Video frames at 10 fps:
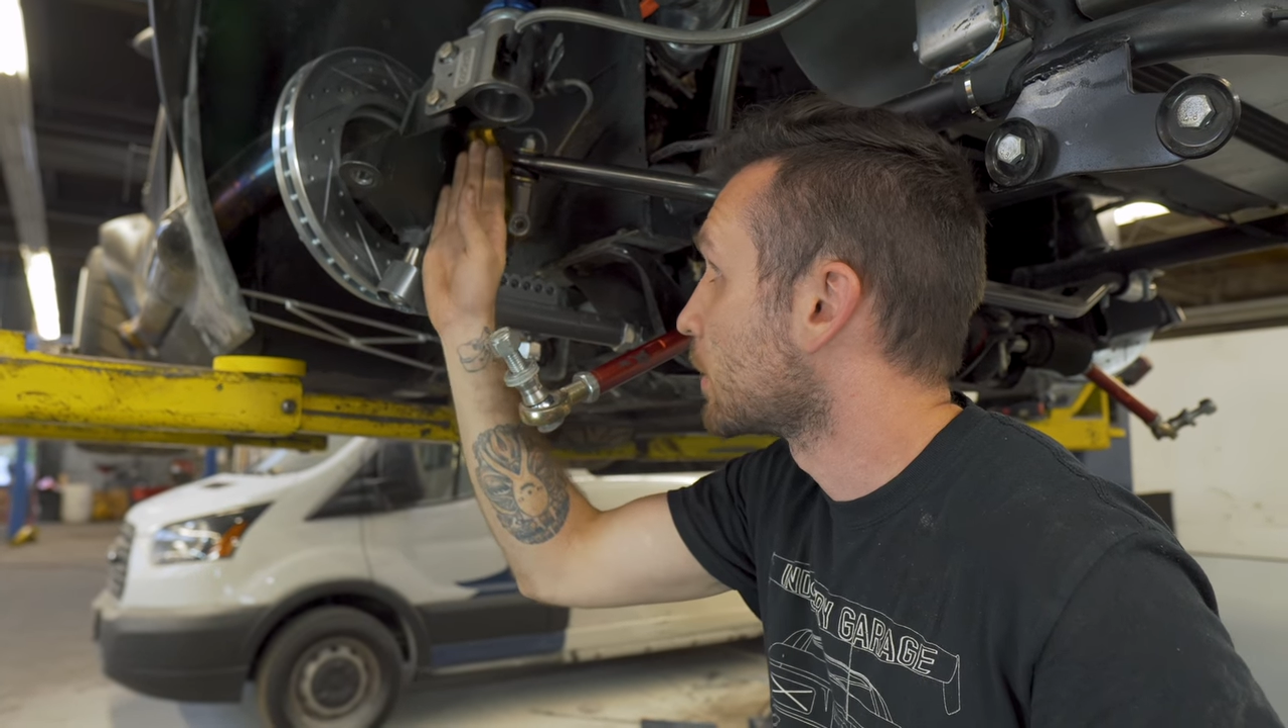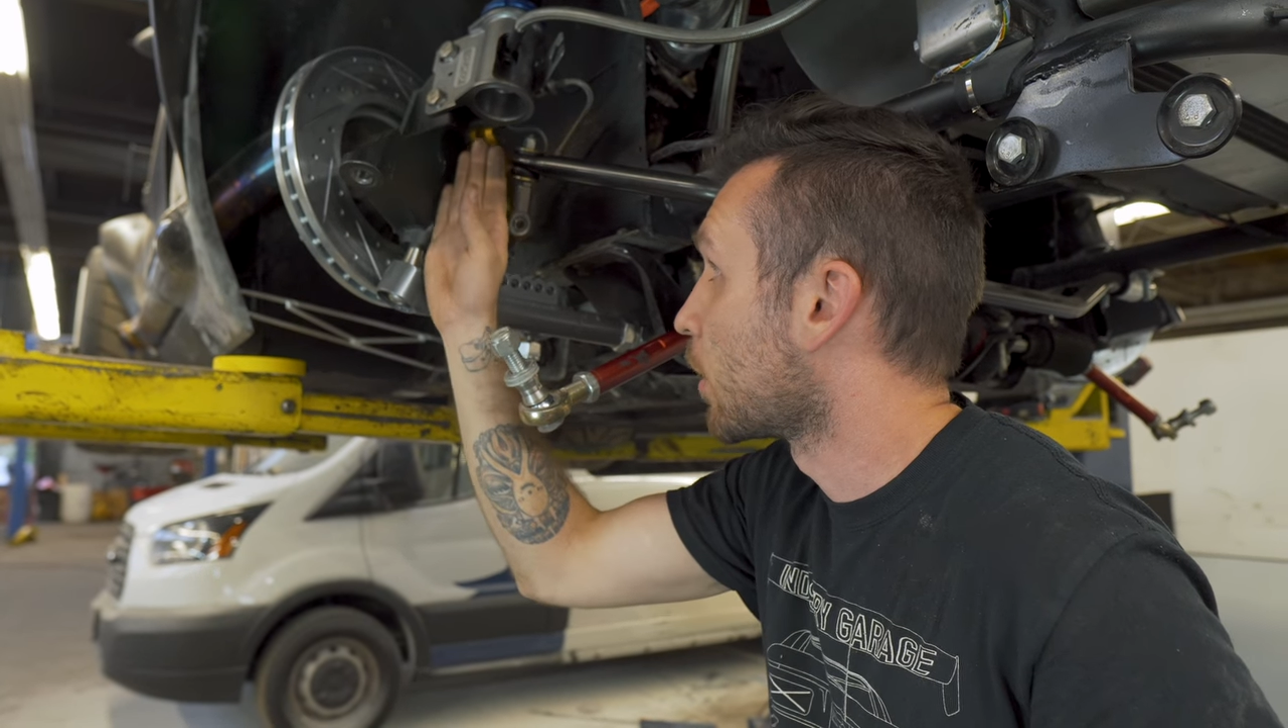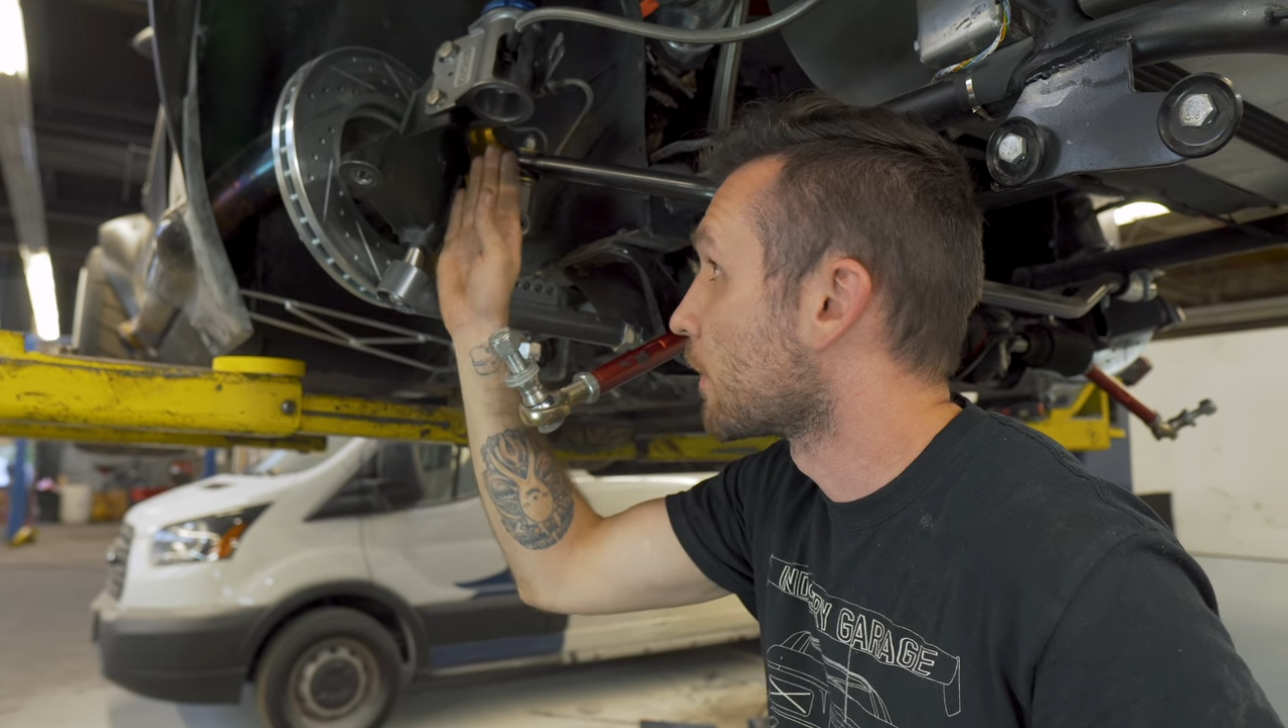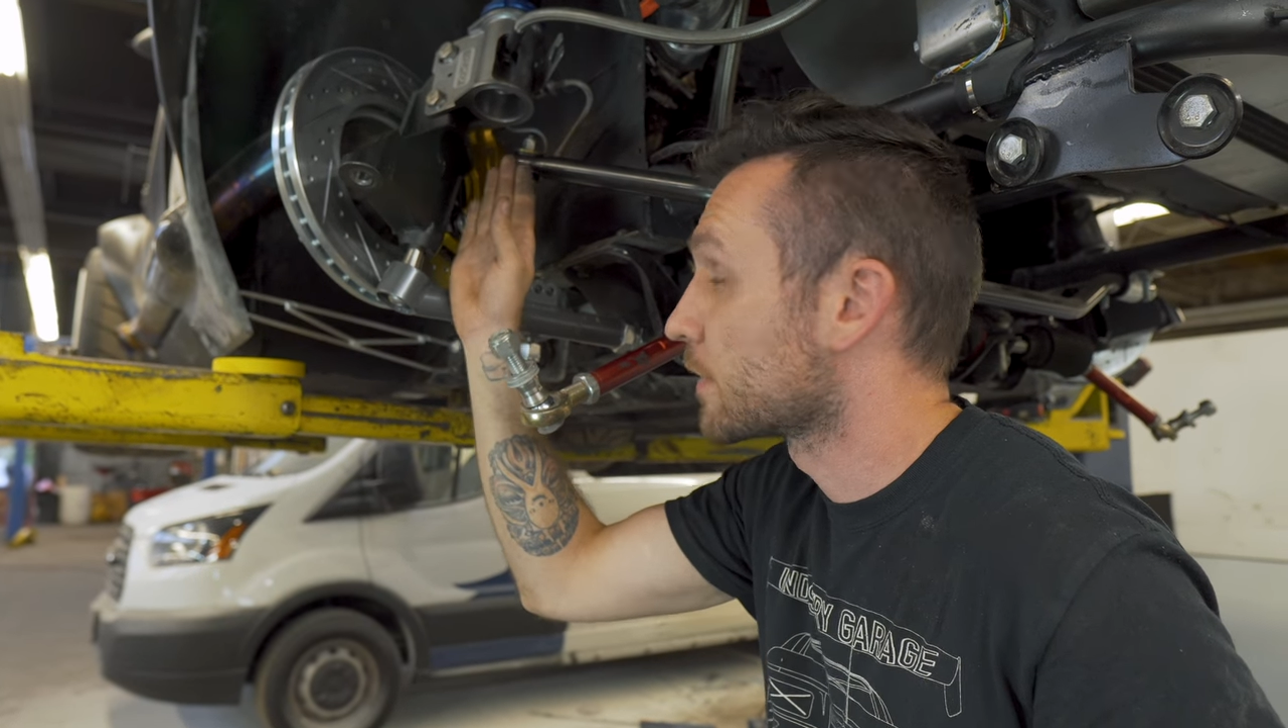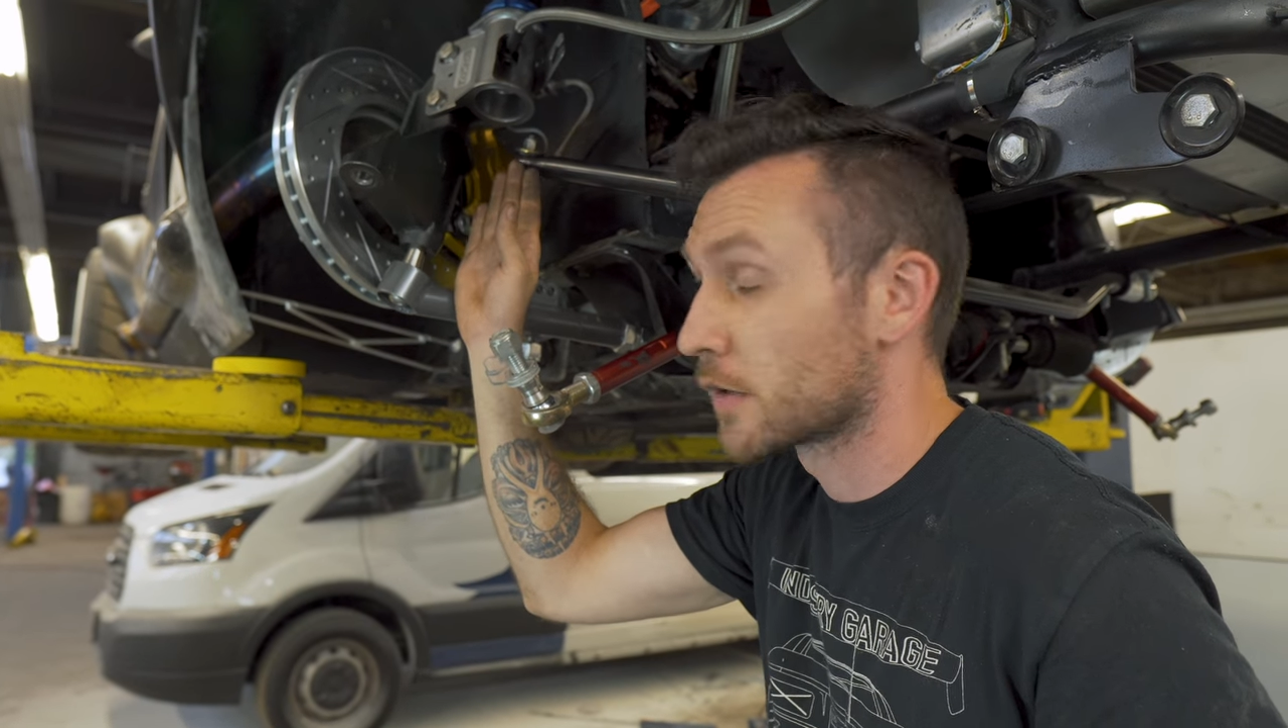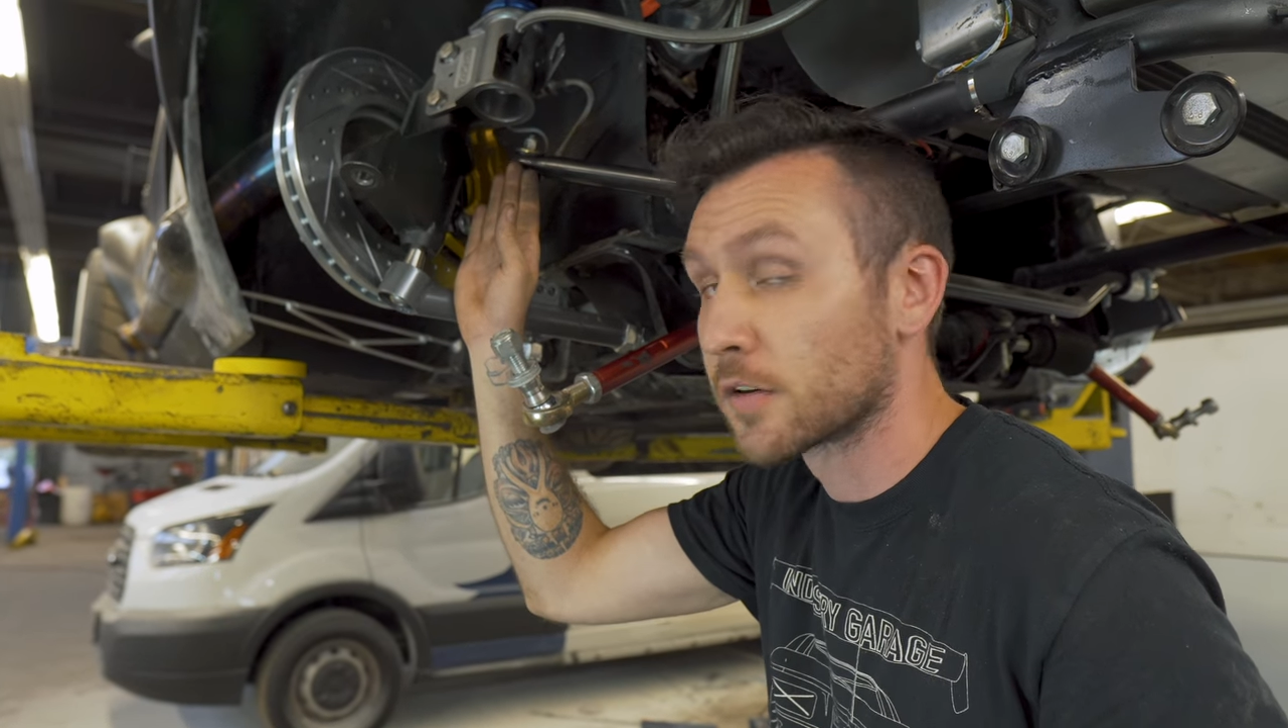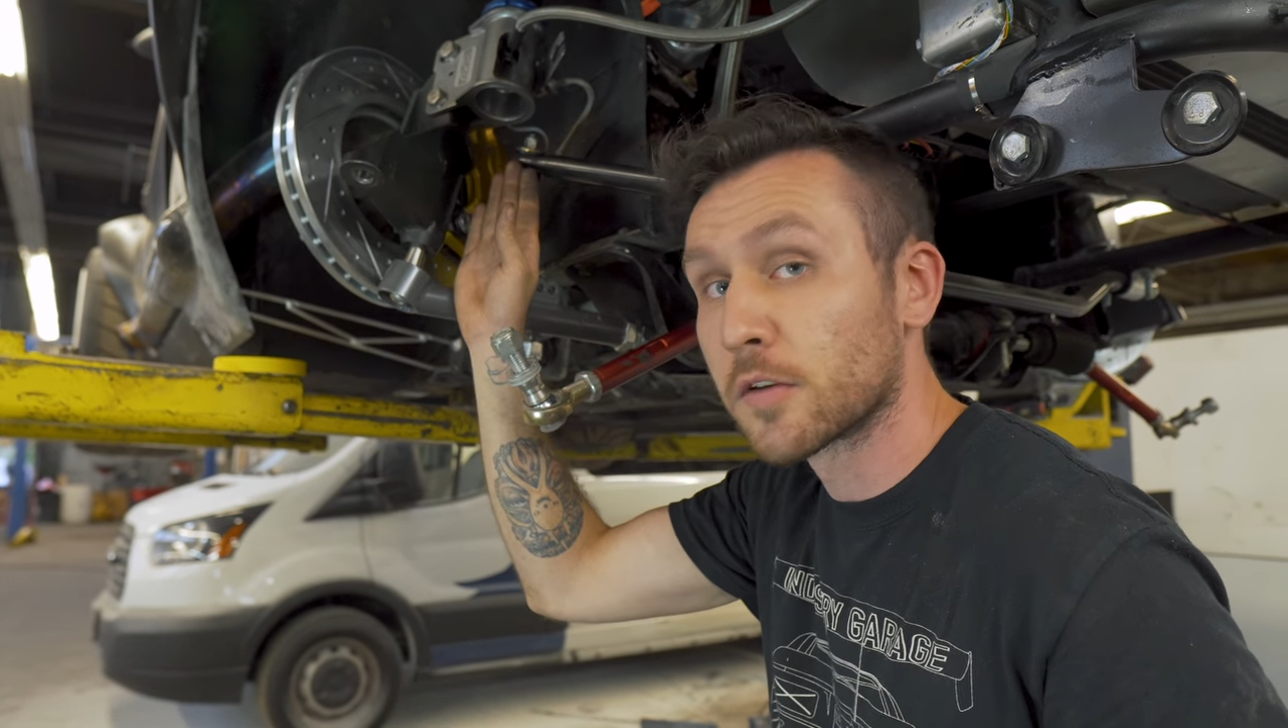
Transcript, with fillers: be offset